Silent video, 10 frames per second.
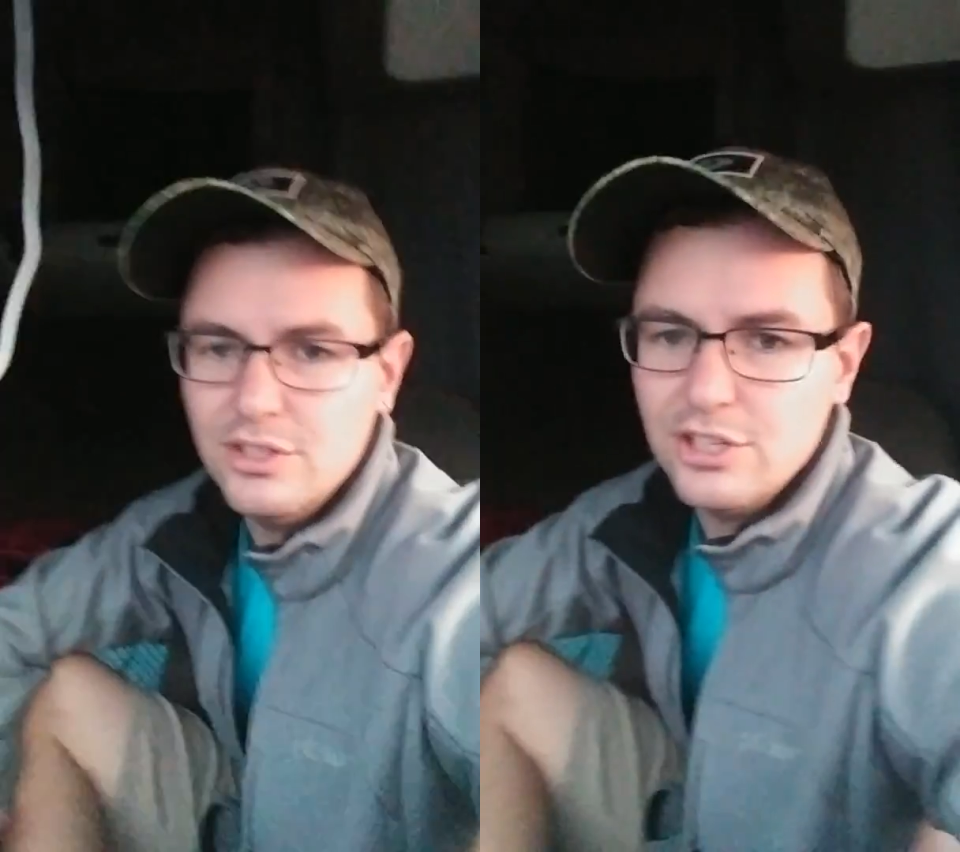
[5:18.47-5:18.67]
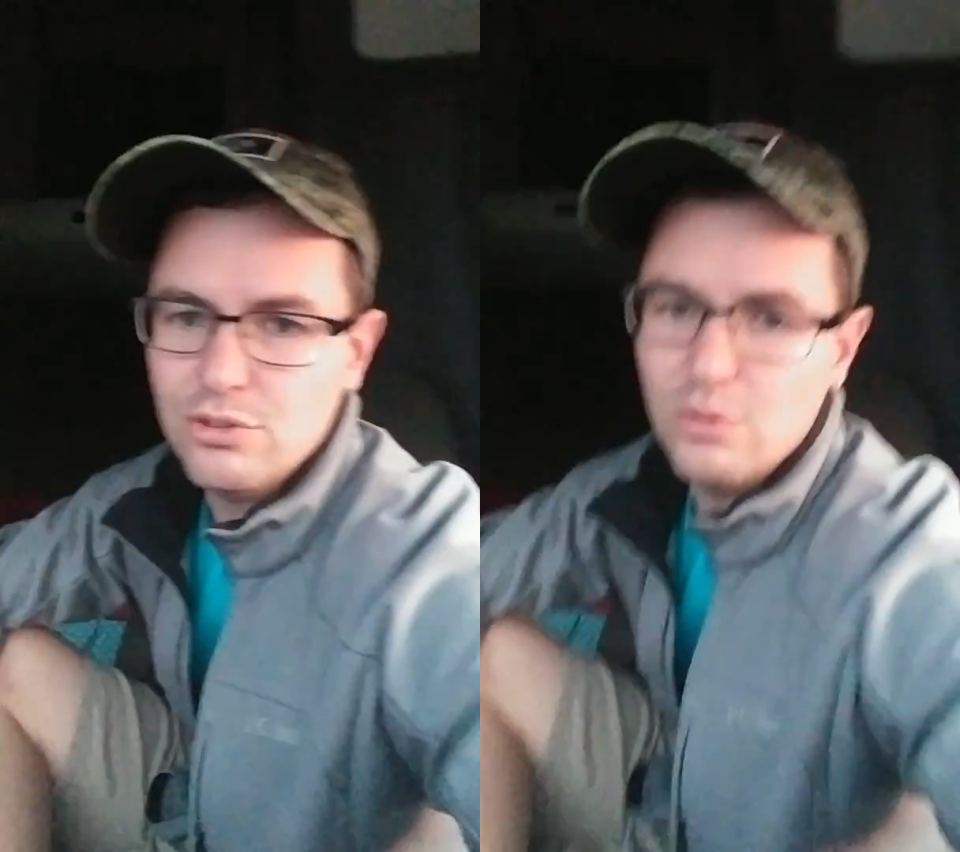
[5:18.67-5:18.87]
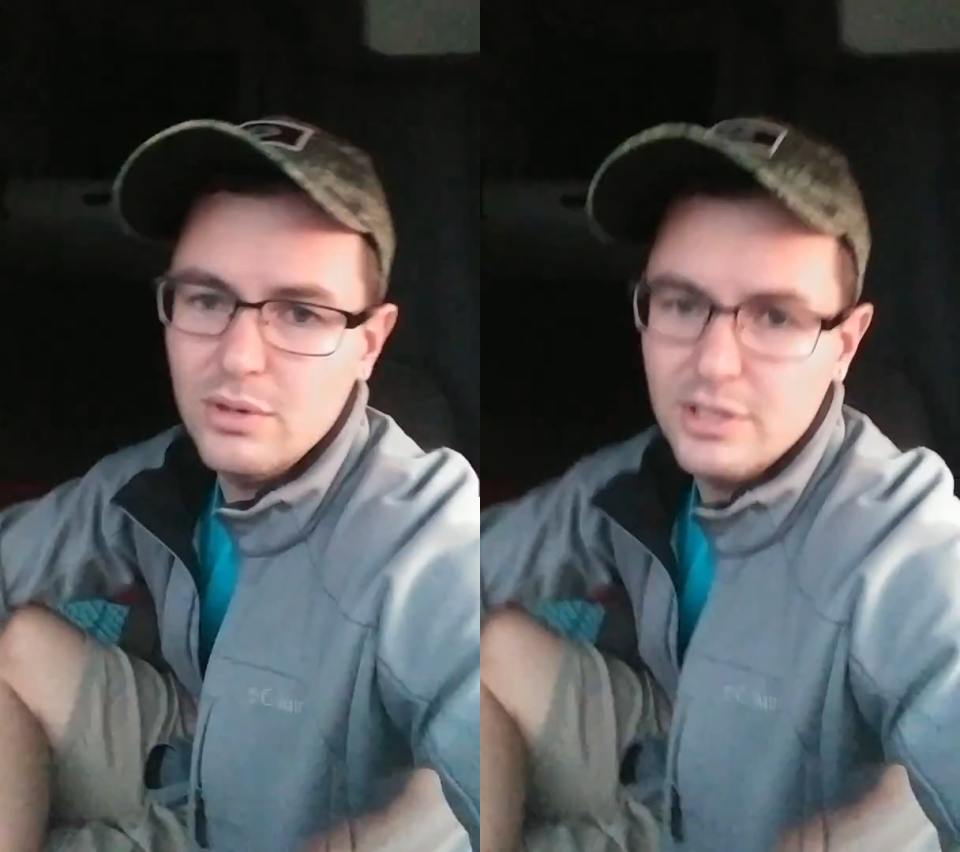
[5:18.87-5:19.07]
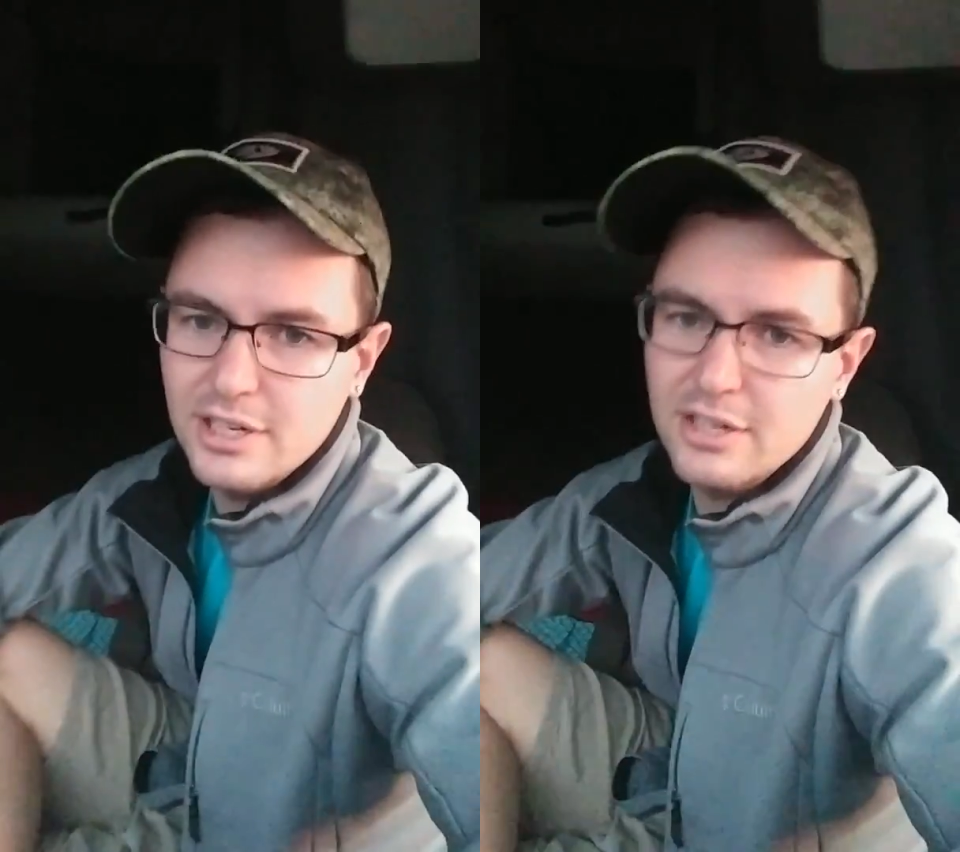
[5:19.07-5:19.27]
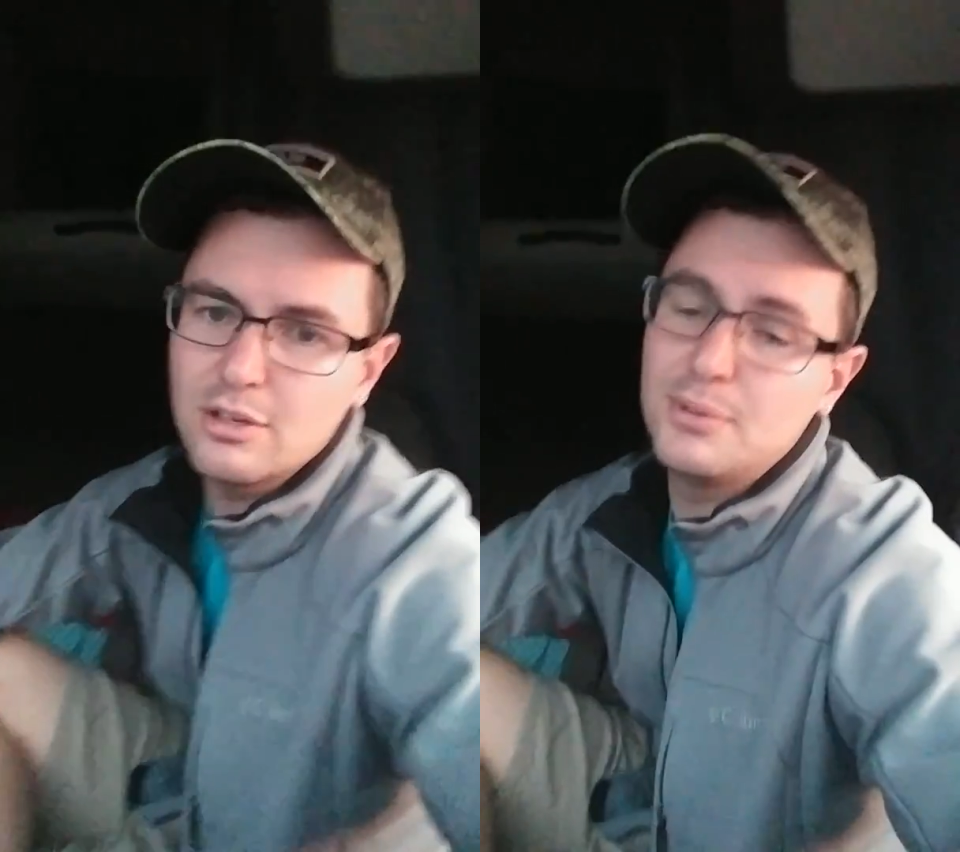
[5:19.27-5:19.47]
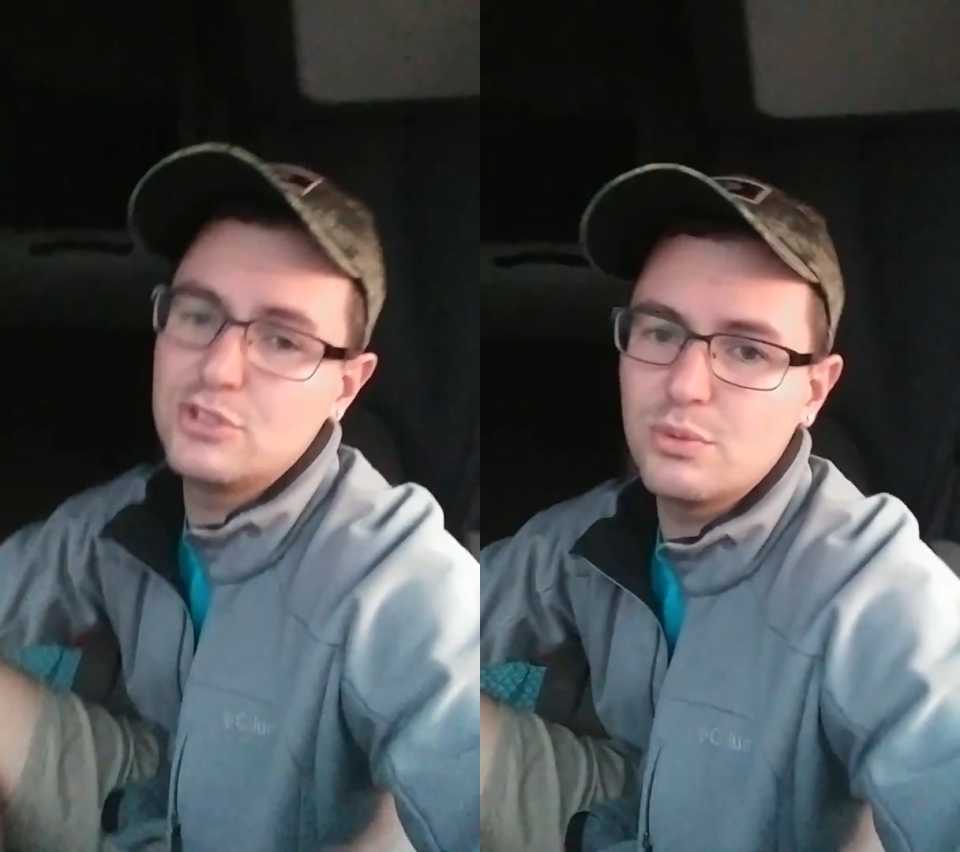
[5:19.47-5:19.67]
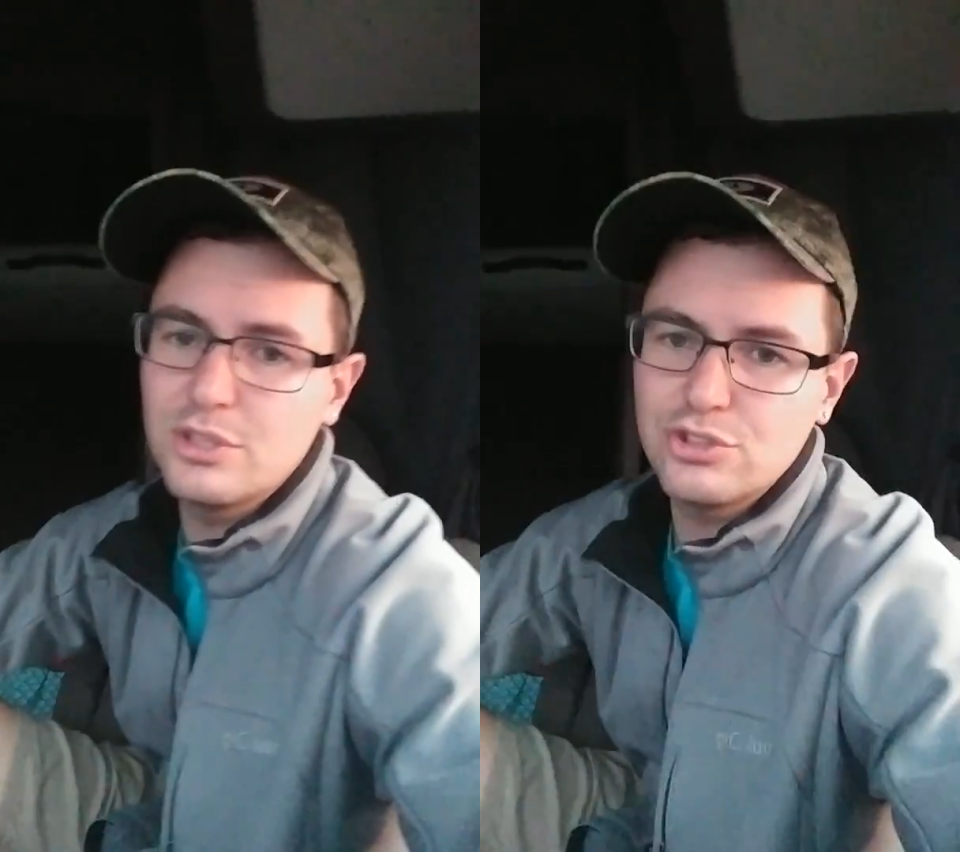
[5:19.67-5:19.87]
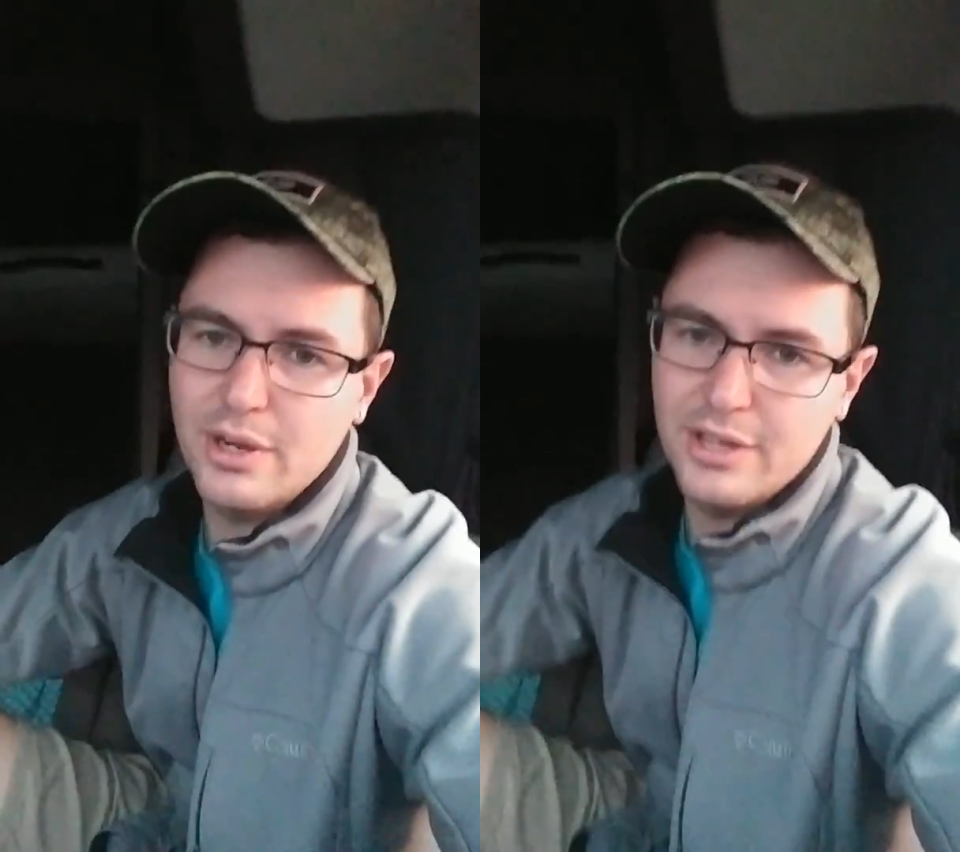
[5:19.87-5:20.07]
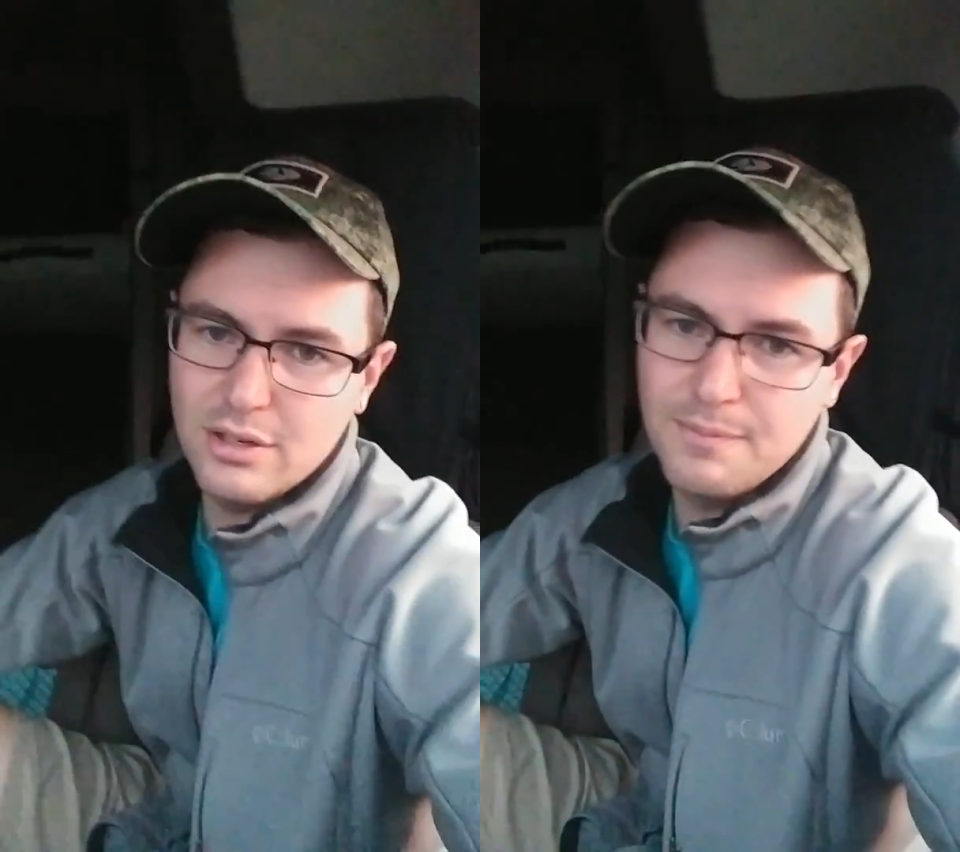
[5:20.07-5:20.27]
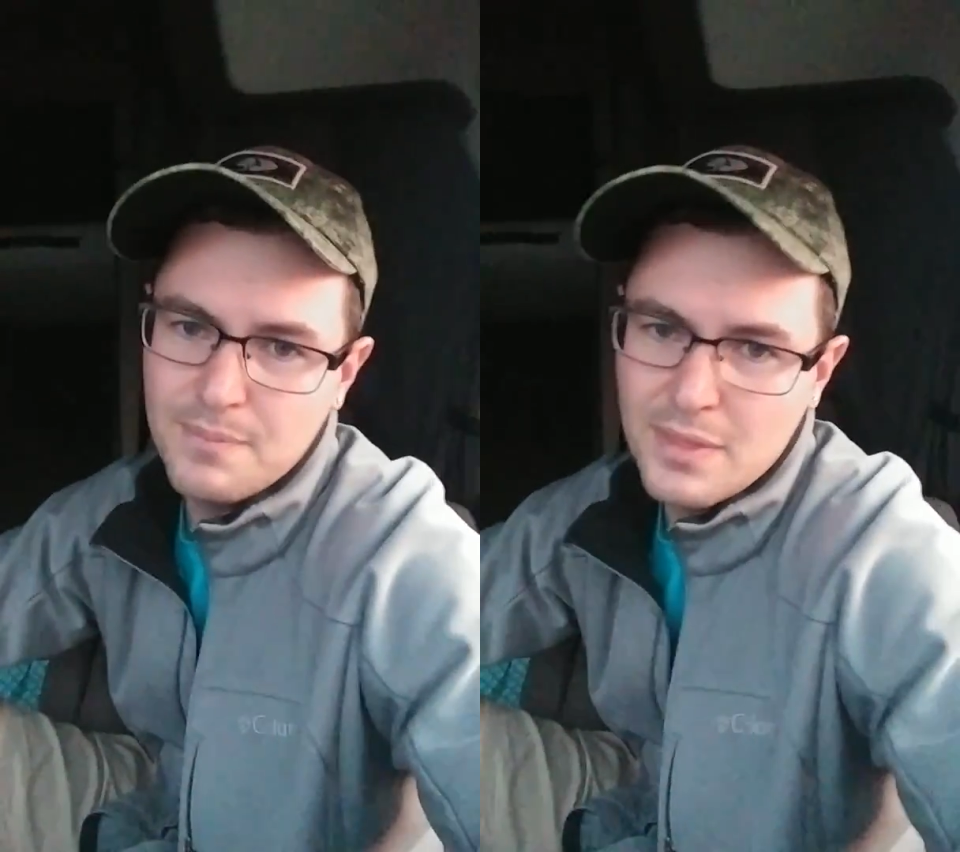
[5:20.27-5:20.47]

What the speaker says: you get through it, then they're gonna put you with a trainer.